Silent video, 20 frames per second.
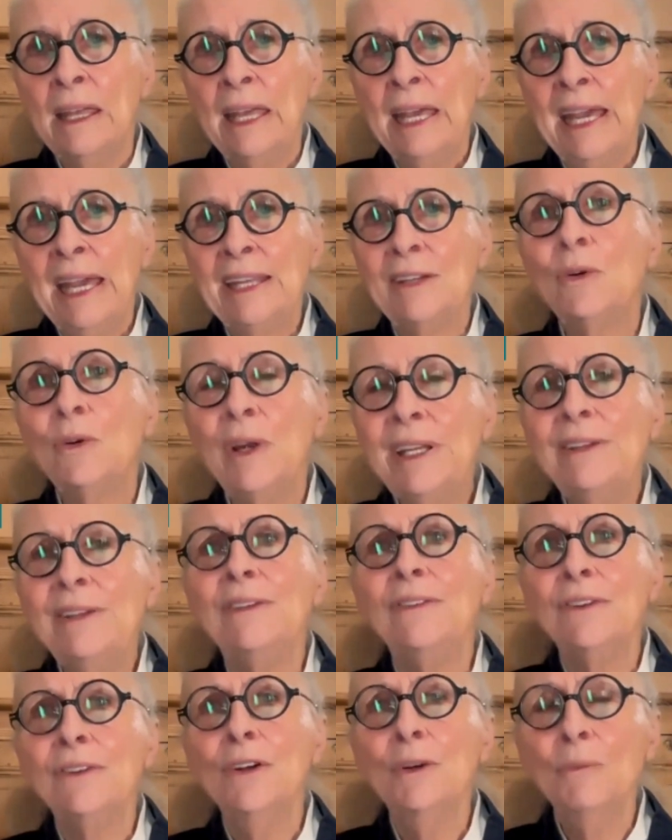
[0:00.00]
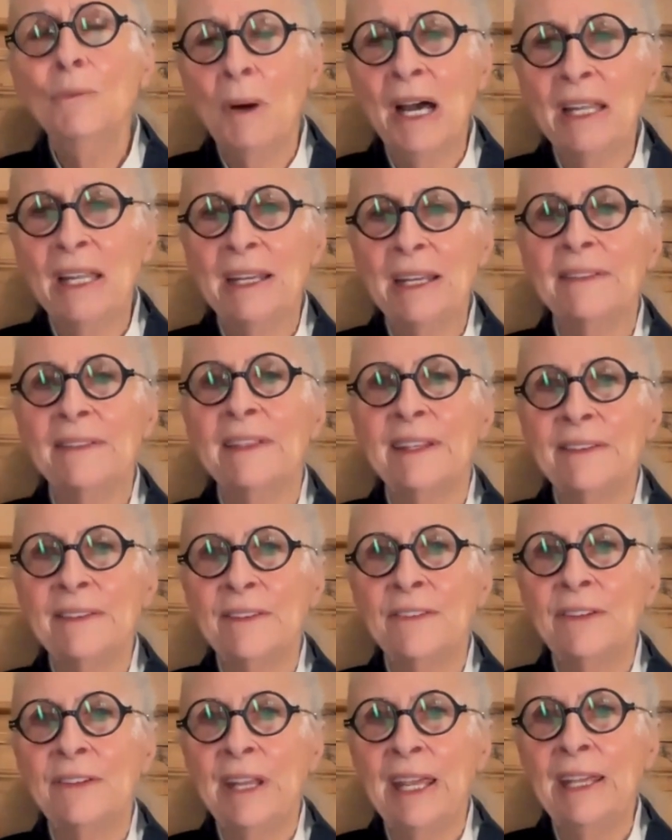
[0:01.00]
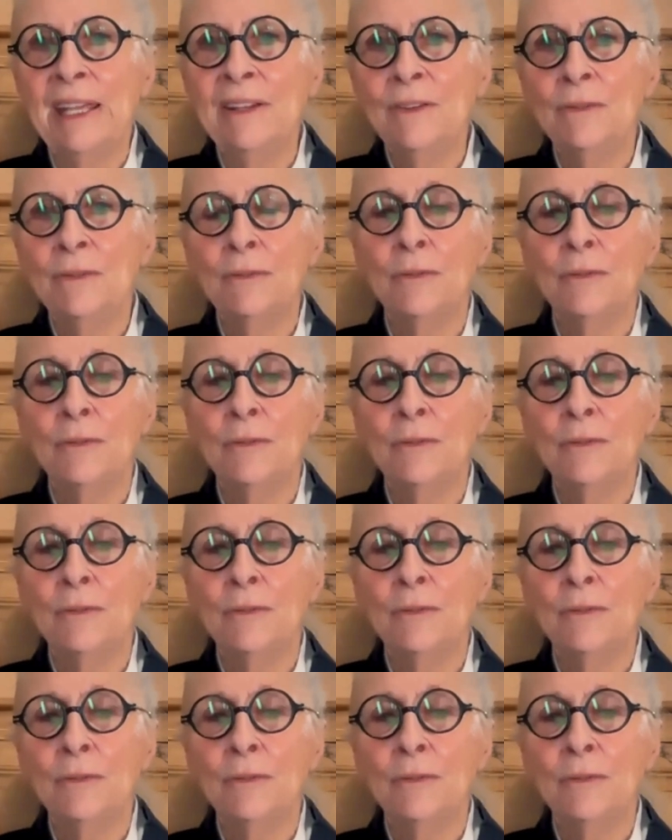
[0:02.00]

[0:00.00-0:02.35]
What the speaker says: And G.R.A.C.E is a mnemonic that stands